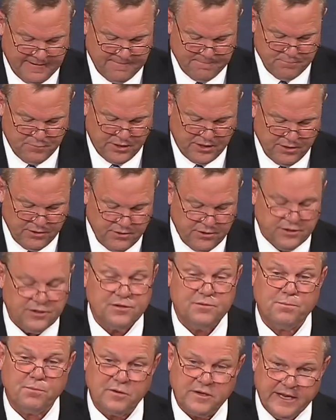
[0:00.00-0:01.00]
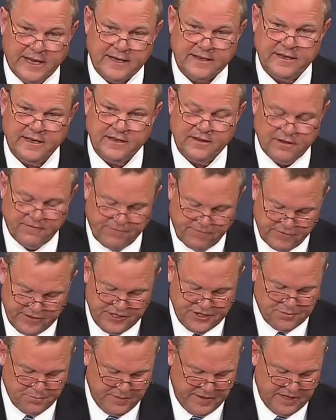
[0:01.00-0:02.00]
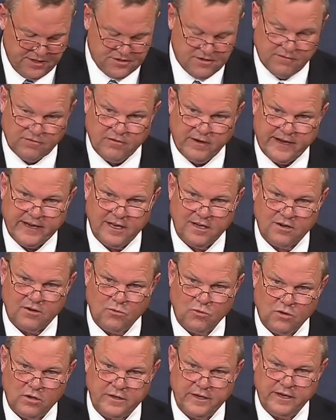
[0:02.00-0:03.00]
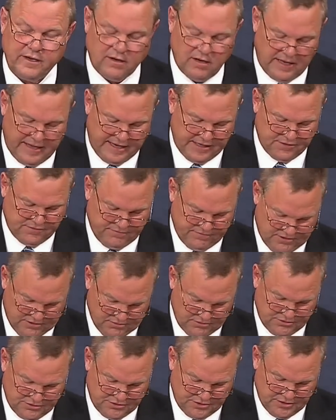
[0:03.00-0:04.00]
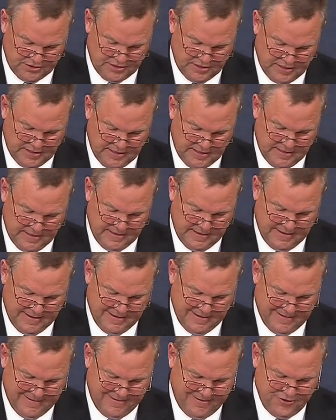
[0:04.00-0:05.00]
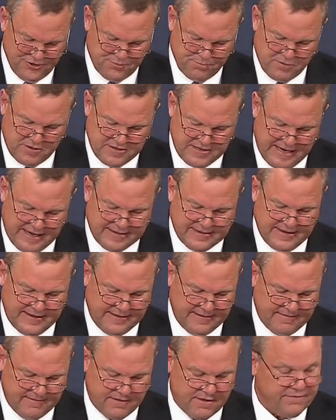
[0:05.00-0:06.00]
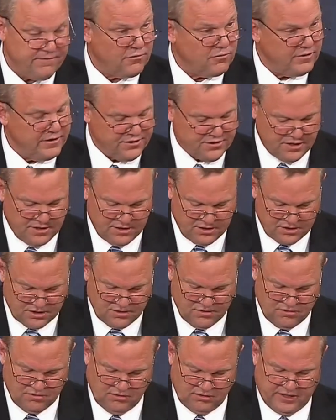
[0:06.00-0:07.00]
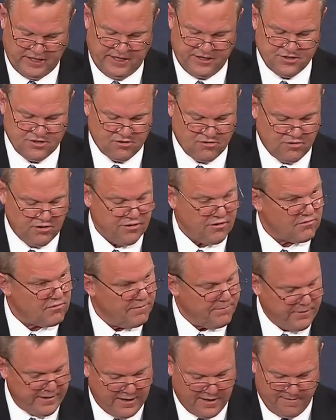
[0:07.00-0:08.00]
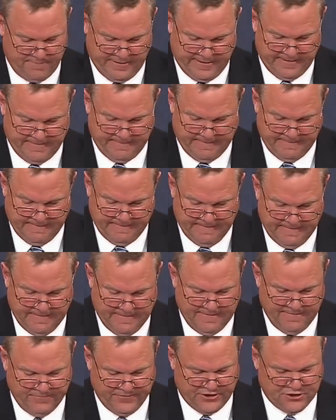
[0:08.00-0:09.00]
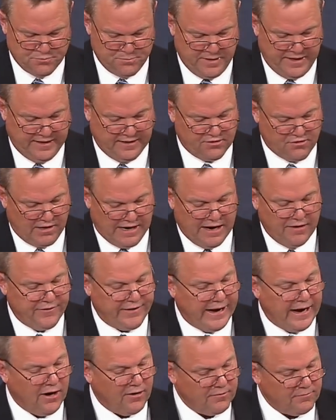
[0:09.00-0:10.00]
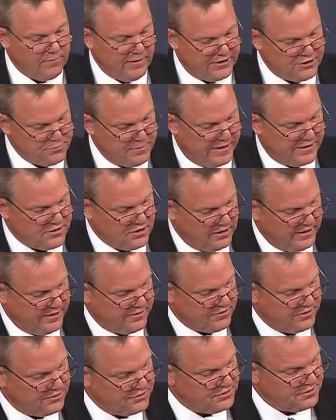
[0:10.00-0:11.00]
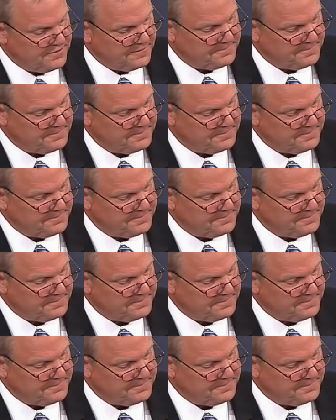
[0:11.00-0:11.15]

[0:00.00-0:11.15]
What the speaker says: But who is protecting the free speech of regular working class folks? Who's protecting the voice of the school teacher or the repairman that's being drowned out by special interest?